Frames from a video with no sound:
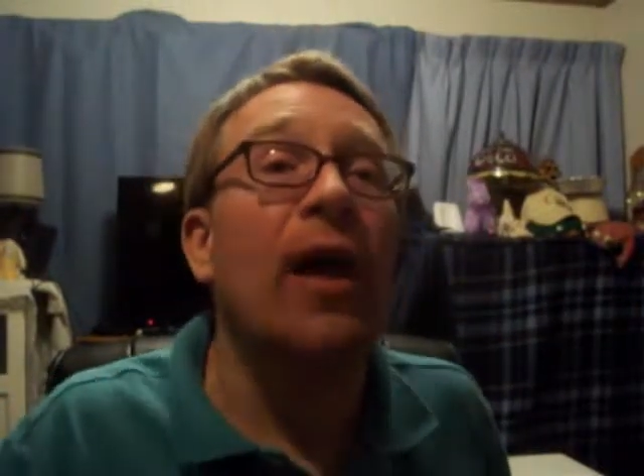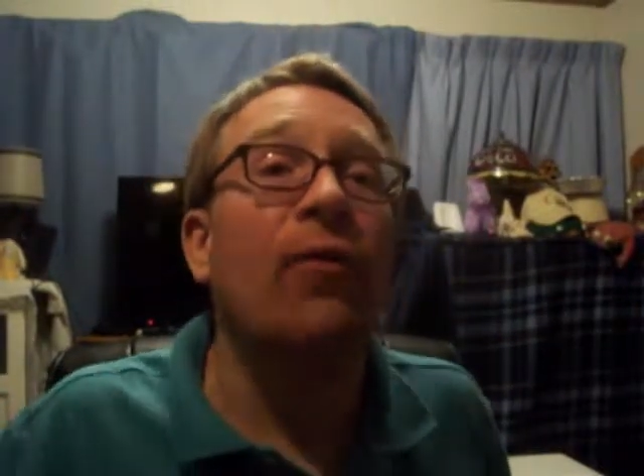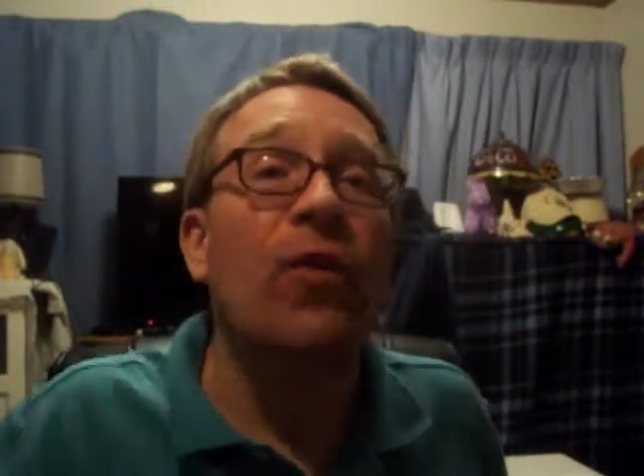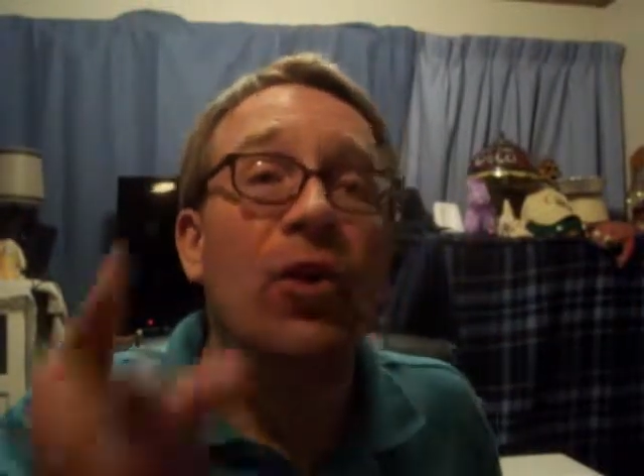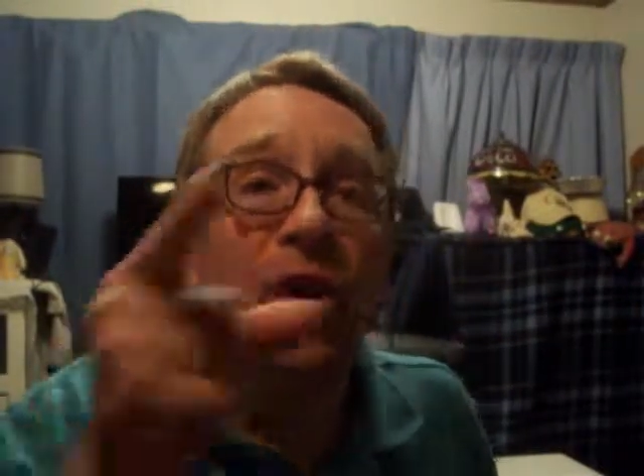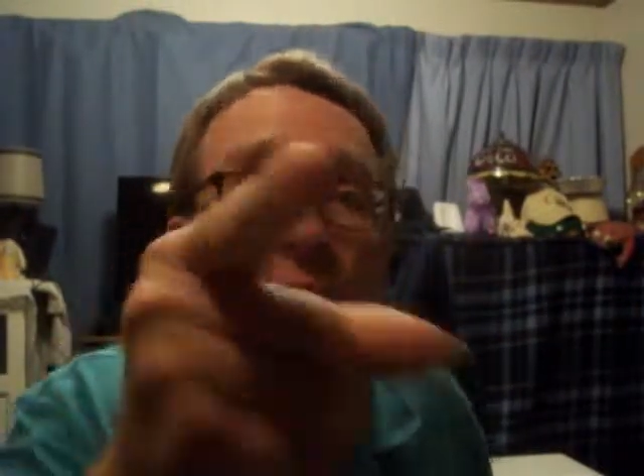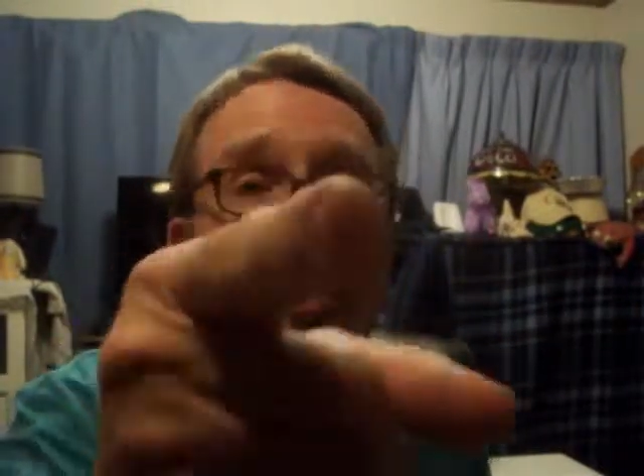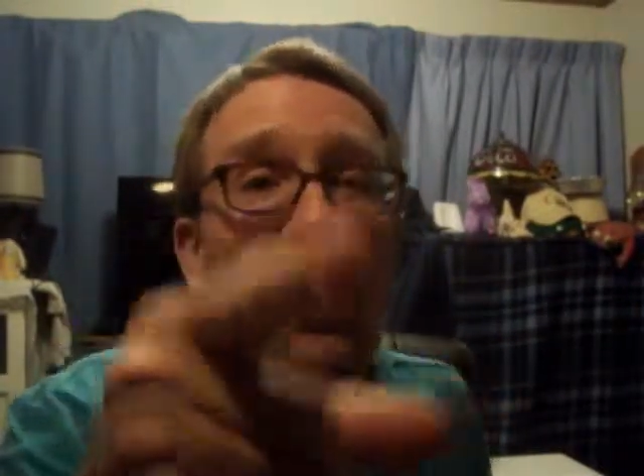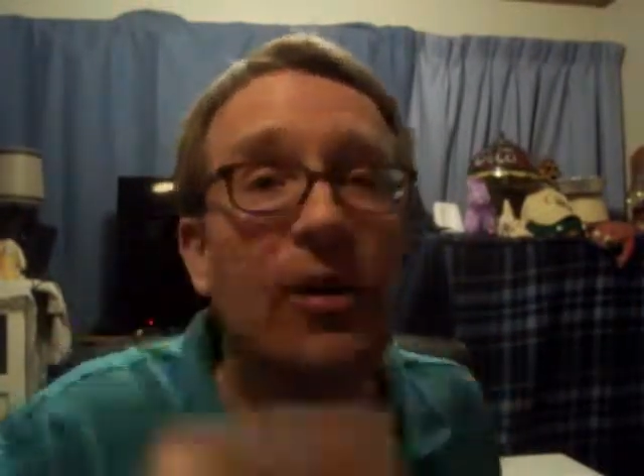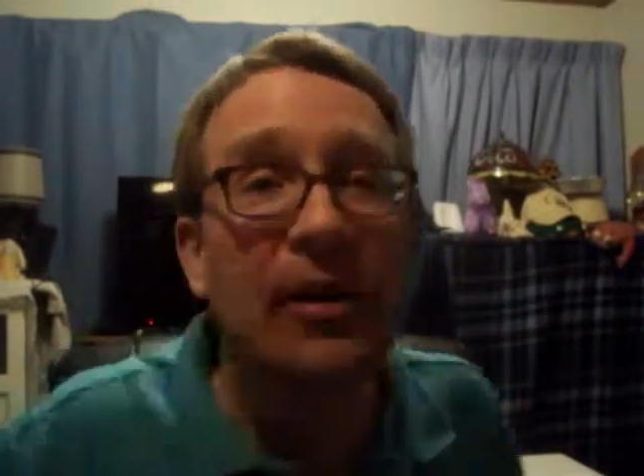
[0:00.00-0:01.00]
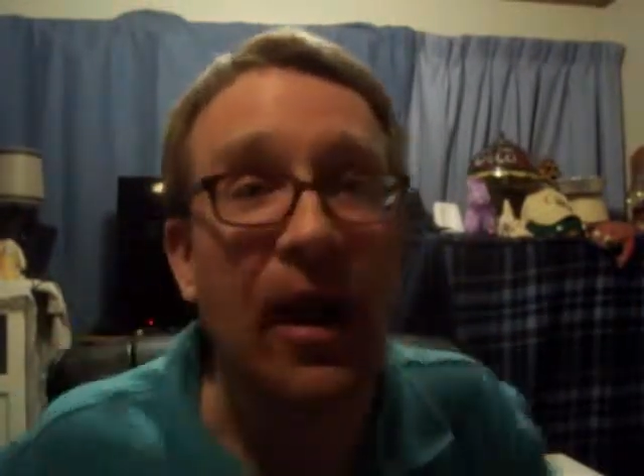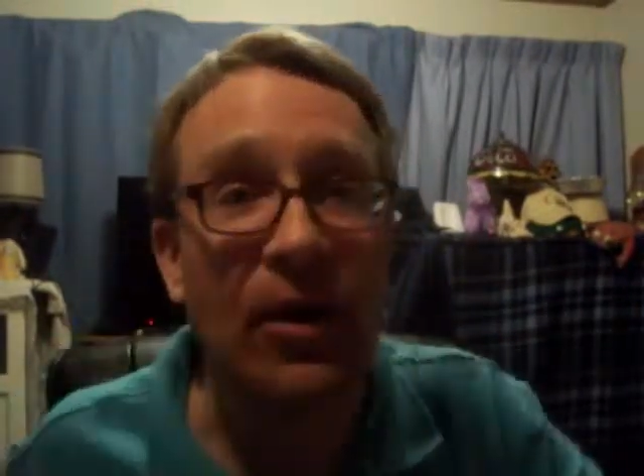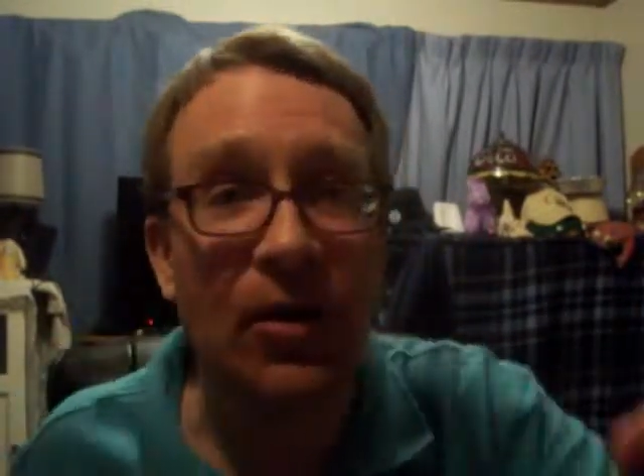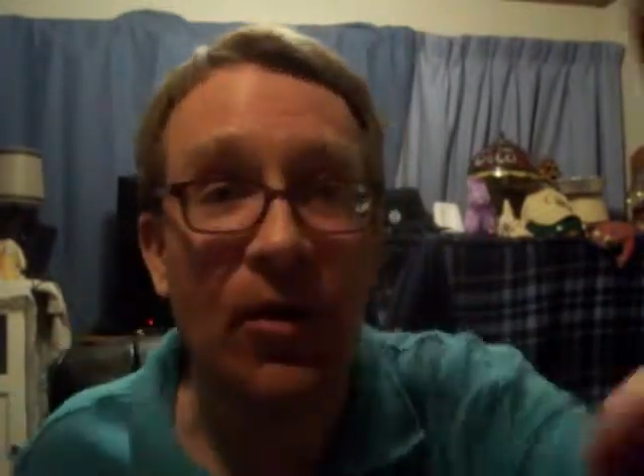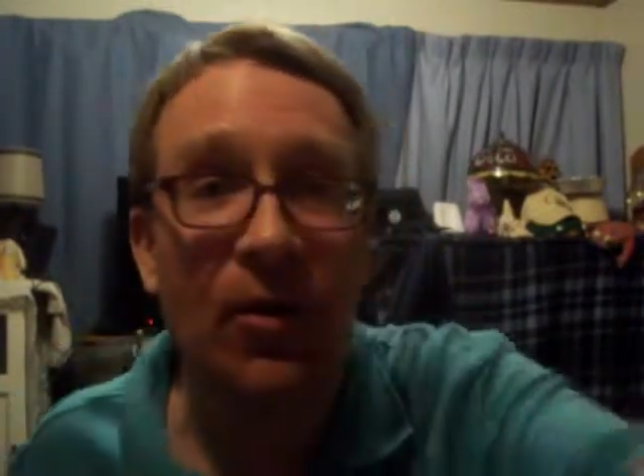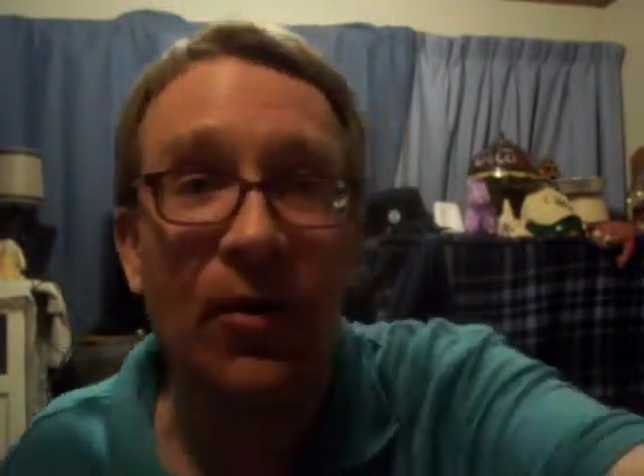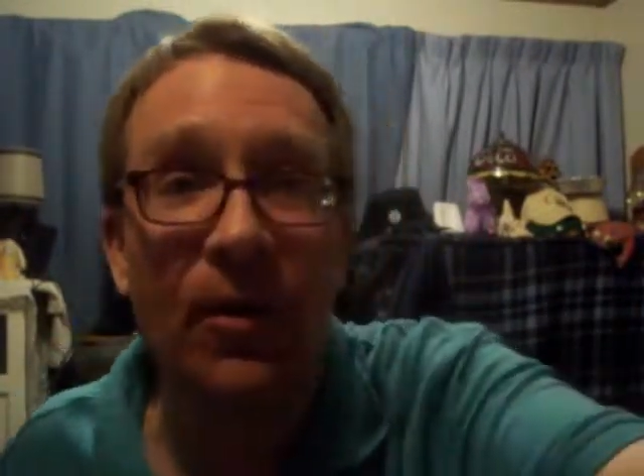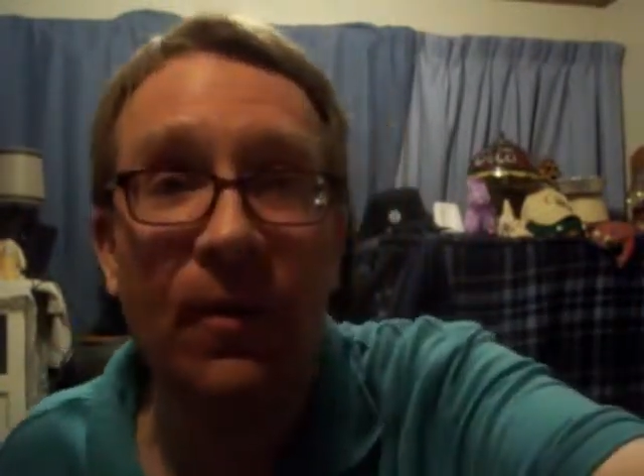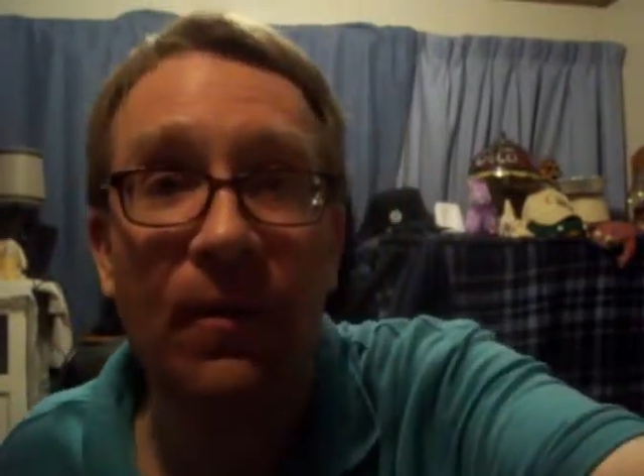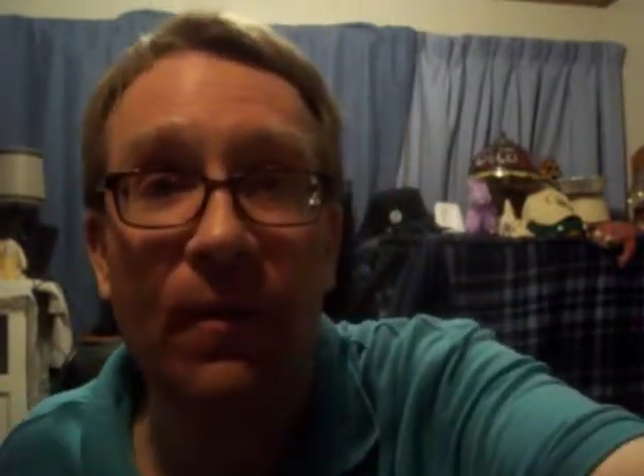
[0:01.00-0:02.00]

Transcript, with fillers: like for you to stay tuned.